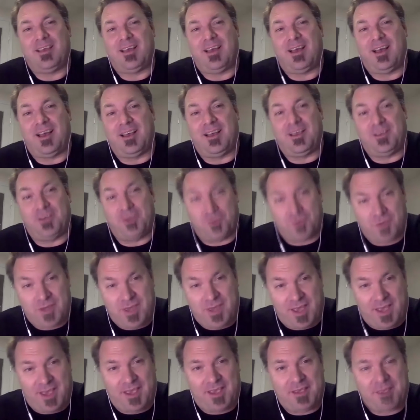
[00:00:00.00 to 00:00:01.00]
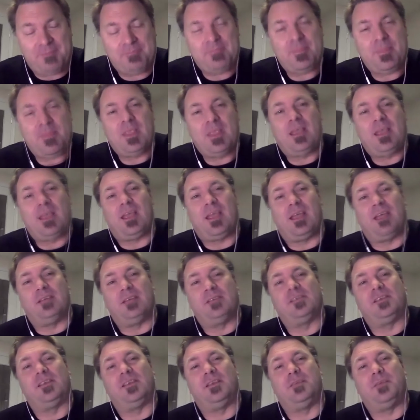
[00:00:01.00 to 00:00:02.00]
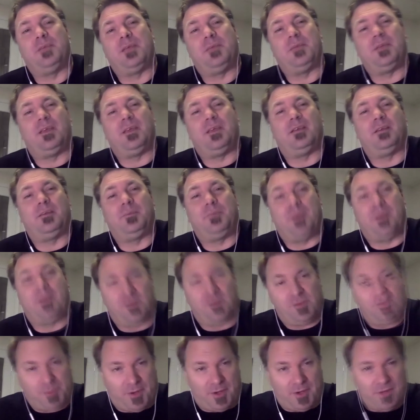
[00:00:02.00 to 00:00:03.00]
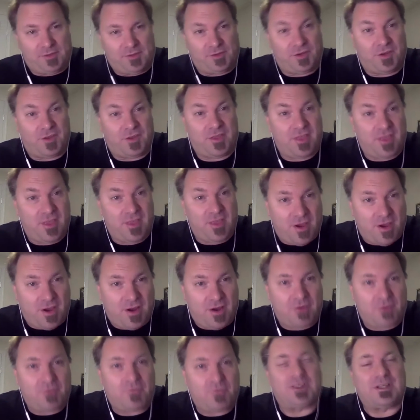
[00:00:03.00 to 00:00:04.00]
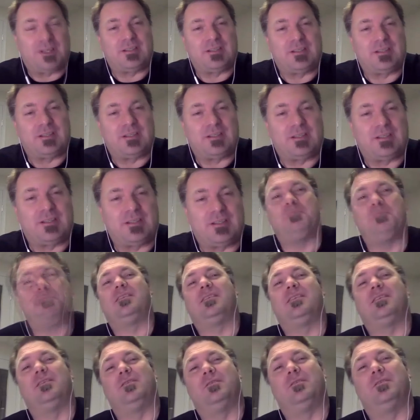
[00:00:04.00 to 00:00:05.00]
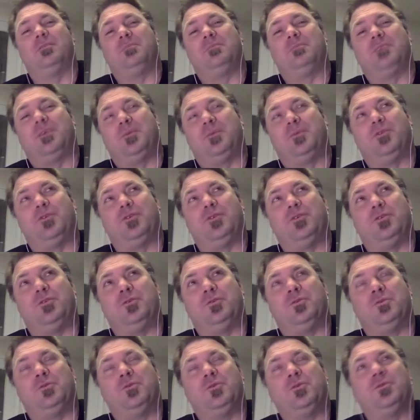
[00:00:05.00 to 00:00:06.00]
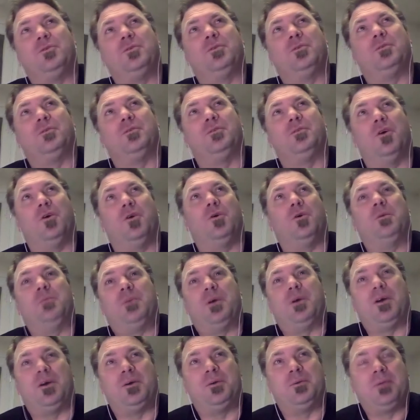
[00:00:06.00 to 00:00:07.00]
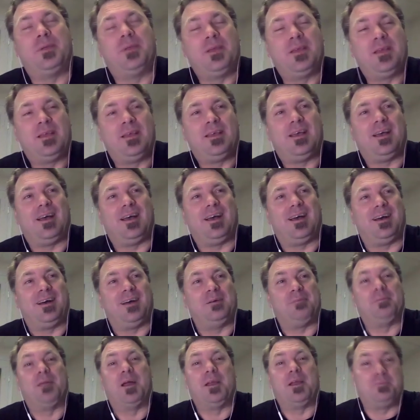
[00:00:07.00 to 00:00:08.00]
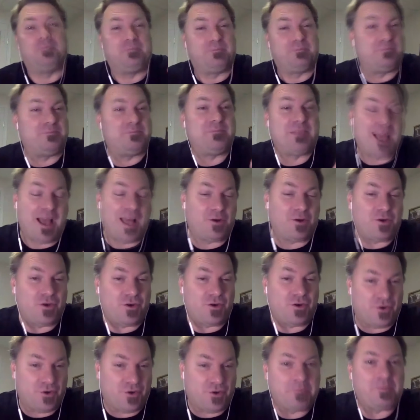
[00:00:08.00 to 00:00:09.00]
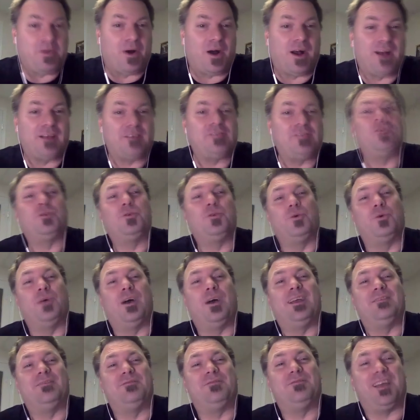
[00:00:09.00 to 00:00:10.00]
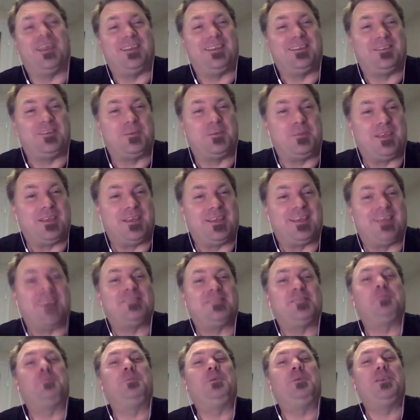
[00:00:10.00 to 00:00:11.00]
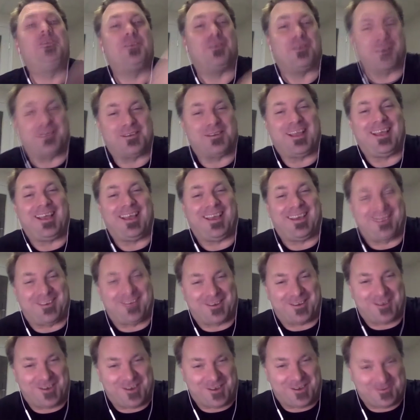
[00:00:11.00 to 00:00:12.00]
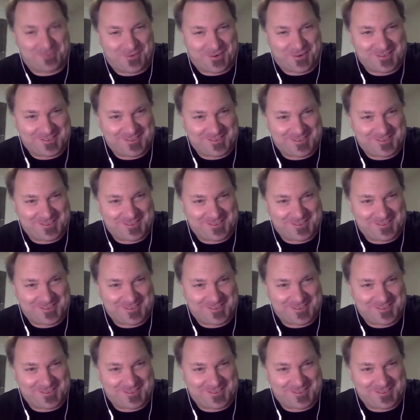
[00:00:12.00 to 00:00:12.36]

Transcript: UK, and CDBaby ended up being a sponsor there, which led me to be able to know about my now current boss, who I invited to be a speaker at our conference.